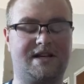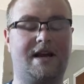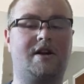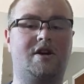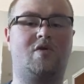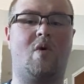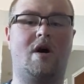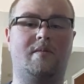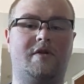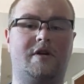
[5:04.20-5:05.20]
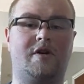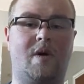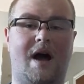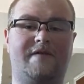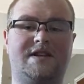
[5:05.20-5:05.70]
to get a good quantum reel,
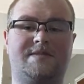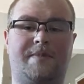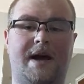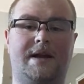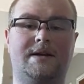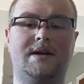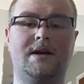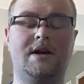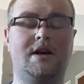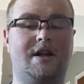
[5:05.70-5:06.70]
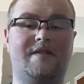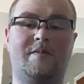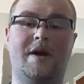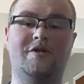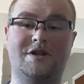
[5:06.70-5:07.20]
you have to
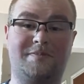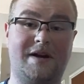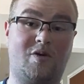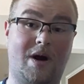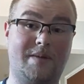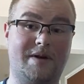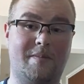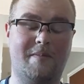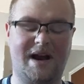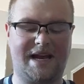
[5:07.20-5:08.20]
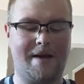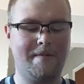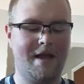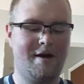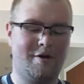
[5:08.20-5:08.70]
be able to spend quite a bit of money.
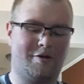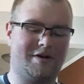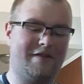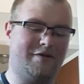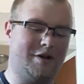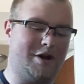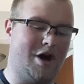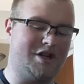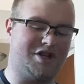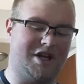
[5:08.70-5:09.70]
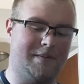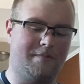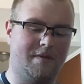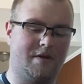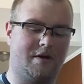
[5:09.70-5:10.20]
They're definitely not
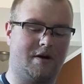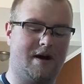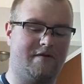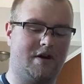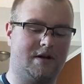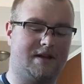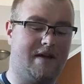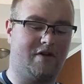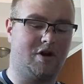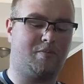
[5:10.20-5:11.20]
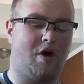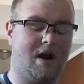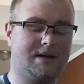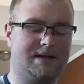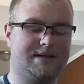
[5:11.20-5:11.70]
cheap. They have a good
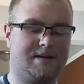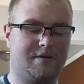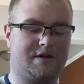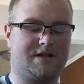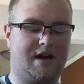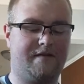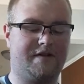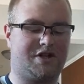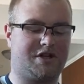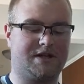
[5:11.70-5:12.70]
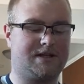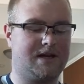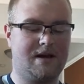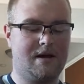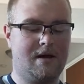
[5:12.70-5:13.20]
product in some of their stuff. It's just
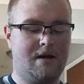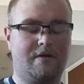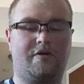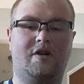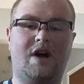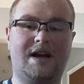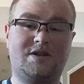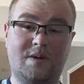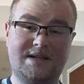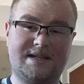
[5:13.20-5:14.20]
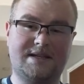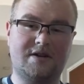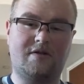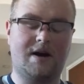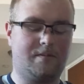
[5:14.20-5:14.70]
the line twist is
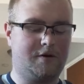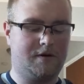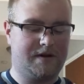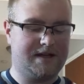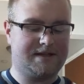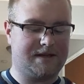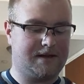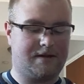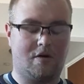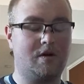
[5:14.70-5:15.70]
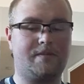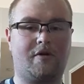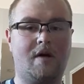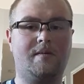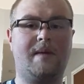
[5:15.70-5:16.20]
incredible, and that's like the only
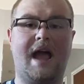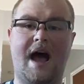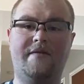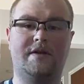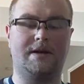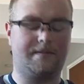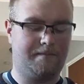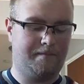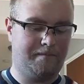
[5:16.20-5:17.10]
problem I have with it.